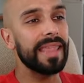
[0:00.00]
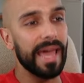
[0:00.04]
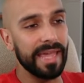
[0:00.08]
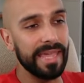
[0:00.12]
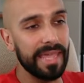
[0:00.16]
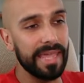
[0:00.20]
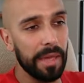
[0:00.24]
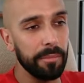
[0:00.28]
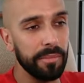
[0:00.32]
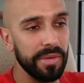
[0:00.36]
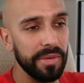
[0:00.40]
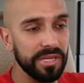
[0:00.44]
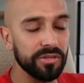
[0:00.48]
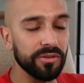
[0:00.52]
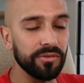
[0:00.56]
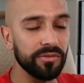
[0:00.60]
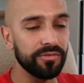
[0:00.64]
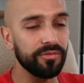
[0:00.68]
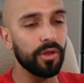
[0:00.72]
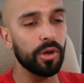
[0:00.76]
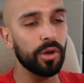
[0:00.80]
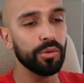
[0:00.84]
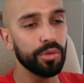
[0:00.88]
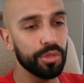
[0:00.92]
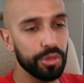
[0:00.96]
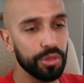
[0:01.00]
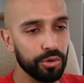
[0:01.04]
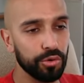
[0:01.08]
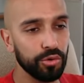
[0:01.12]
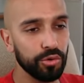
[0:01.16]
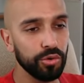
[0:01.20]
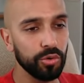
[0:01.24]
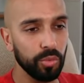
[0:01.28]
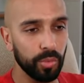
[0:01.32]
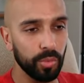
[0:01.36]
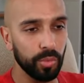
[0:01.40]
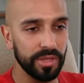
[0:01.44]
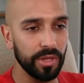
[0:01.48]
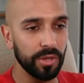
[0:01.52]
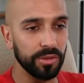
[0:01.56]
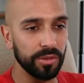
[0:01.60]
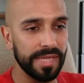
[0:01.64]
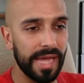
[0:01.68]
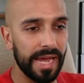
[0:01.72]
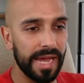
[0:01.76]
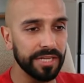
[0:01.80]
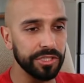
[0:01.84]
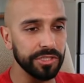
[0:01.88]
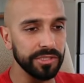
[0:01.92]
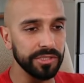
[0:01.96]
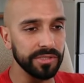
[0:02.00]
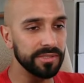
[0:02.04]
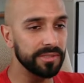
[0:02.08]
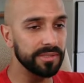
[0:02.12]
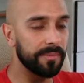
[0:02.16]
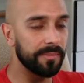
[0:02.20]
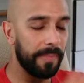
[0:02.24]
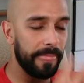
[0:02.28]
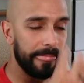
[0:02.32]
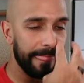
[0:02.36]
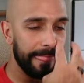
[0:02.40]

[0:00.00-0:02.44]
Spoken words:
get me to follow through with those actions.